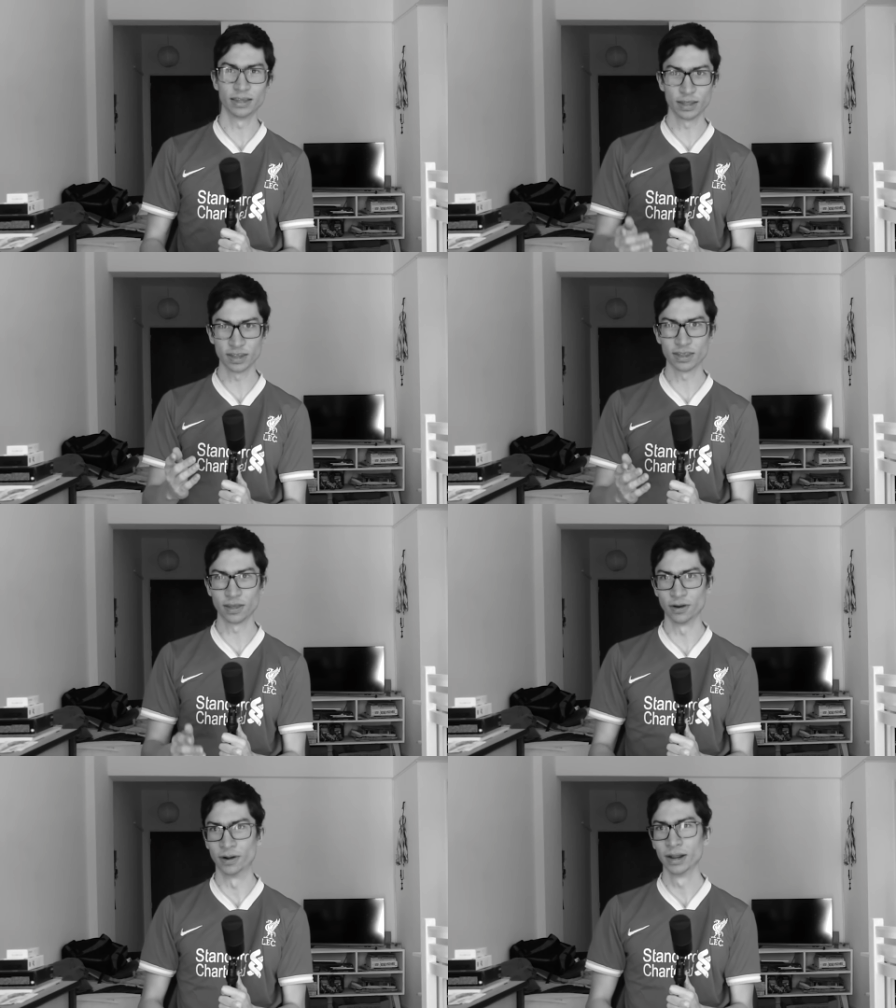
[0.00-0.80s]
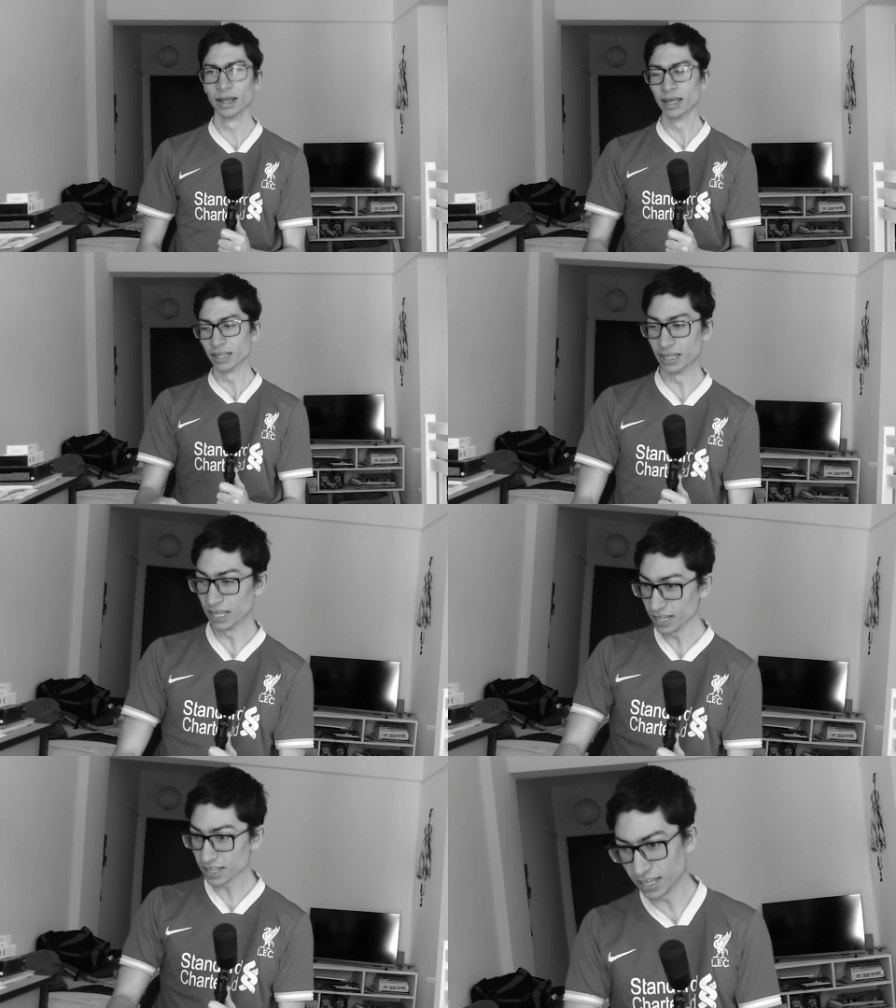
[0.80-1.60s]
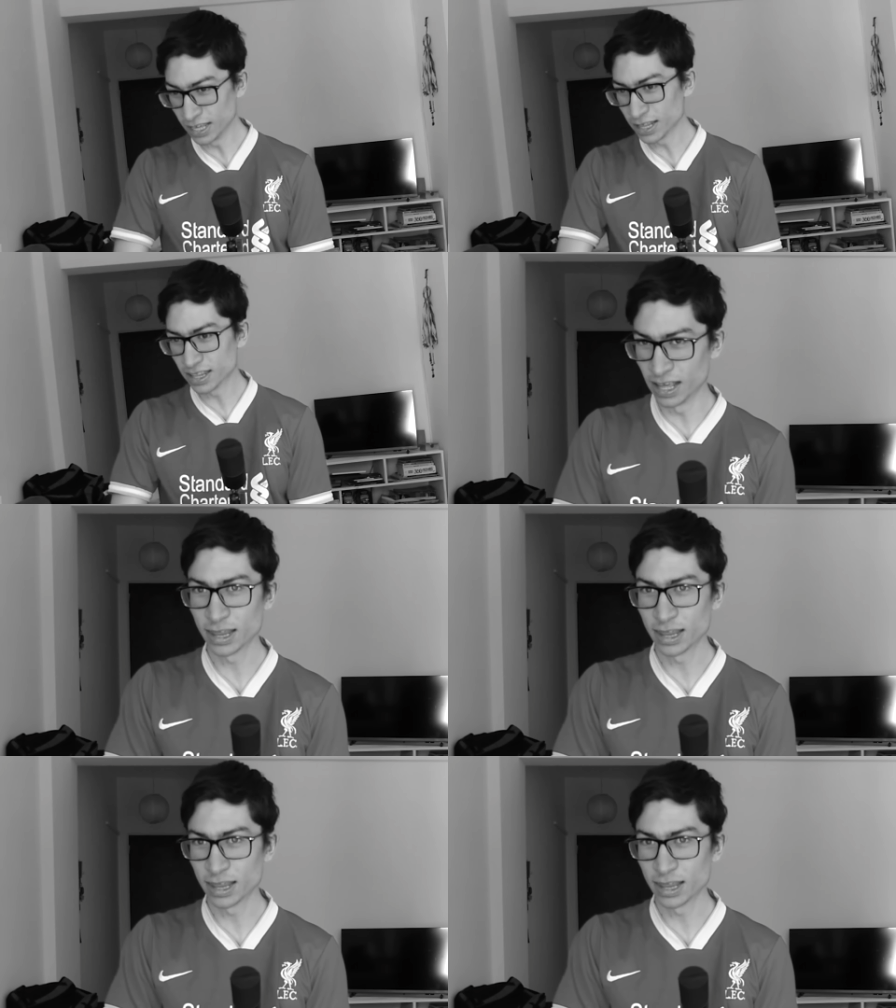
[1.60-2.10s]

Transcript: this is the year. This is the